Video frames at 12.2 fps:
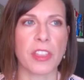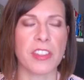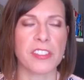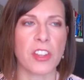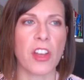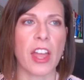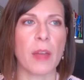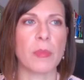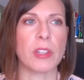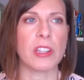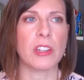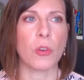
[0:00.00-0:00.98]
I saw
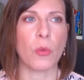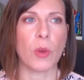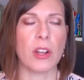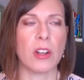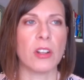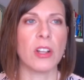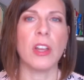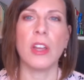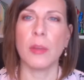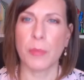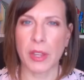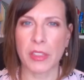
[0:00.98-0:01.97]
Emily Noel
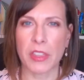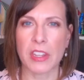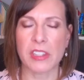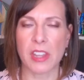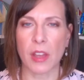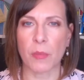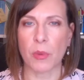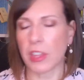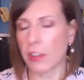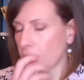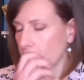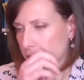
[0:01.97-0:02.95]
pick these up when
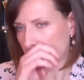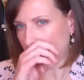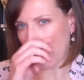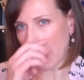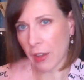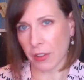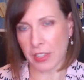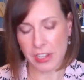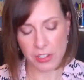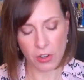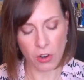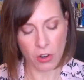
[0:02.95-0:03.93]
they first came out.
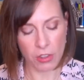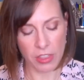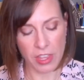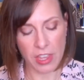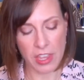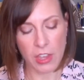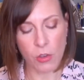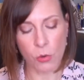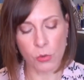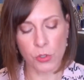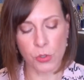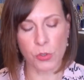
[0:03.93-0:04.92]
These are the
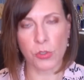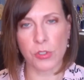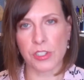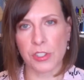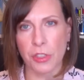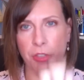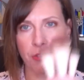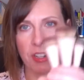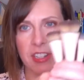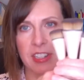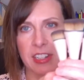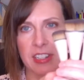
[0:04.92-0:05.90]
Eco Tools
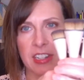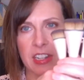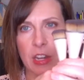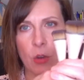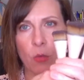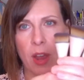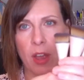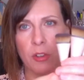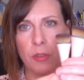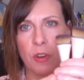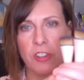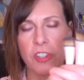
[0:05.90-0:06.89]
360
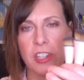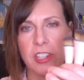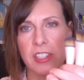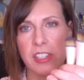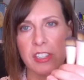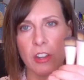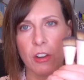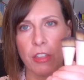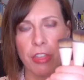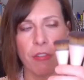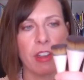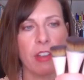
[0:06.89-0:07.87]
round brushes. There are
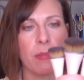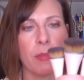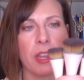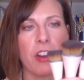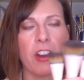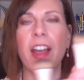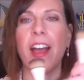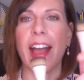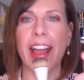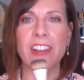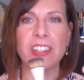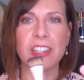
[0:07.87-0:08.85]
three of them here.
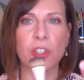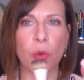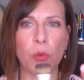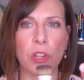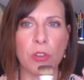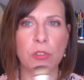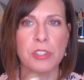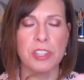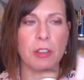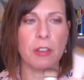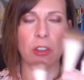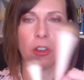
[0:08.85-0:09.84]
I actually don't use
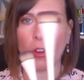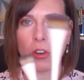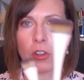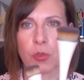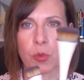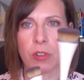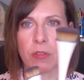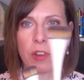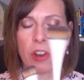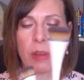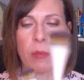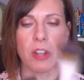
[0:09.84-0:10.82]
the large one
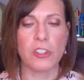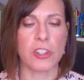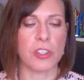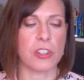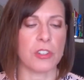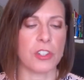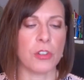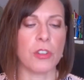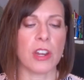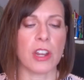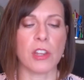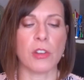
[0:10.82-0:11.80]
very much. The two
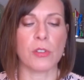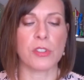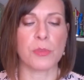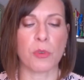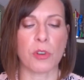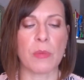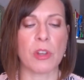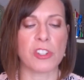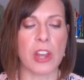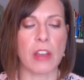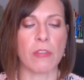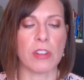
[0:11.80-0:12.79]
that I use pretty
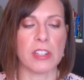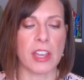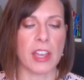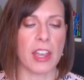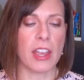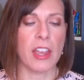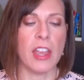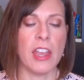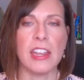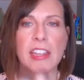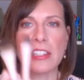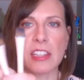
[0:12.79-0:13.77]
much every day
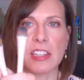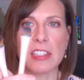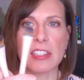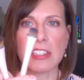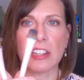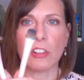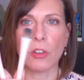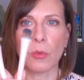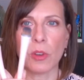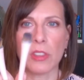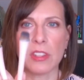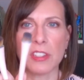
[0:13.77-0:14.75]
is the concealer
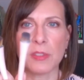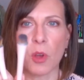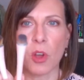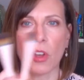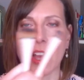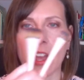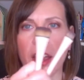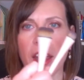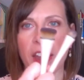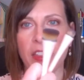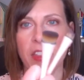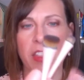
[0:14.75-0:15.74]
one, the small guy,
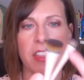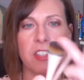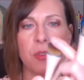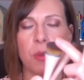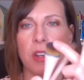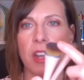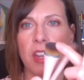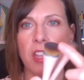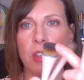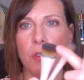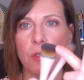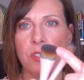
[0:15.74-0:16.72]
and this one I
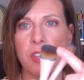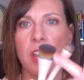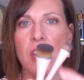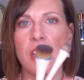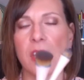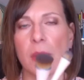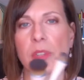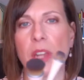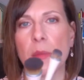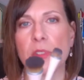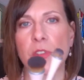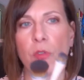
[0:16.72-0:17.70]
use
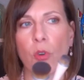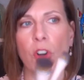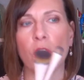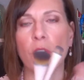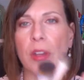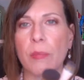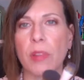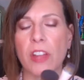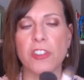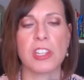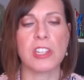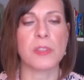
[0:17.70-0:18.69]
sometimes for cream
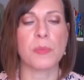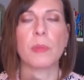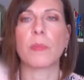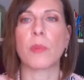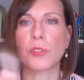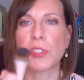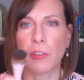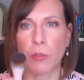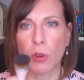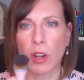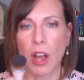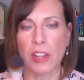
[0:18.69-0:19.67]
blushes, but mostly
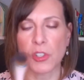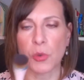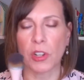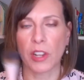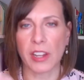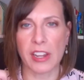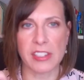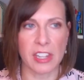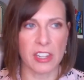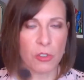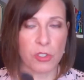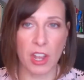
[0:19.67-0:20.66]
for contour. Like I
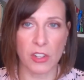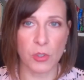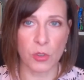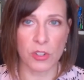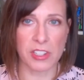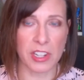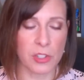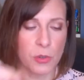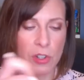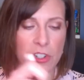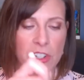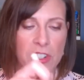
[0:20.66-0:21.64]
said, those contour sticks
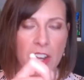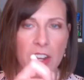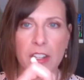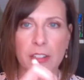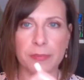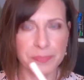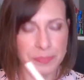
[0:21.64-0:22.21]
where I just kind of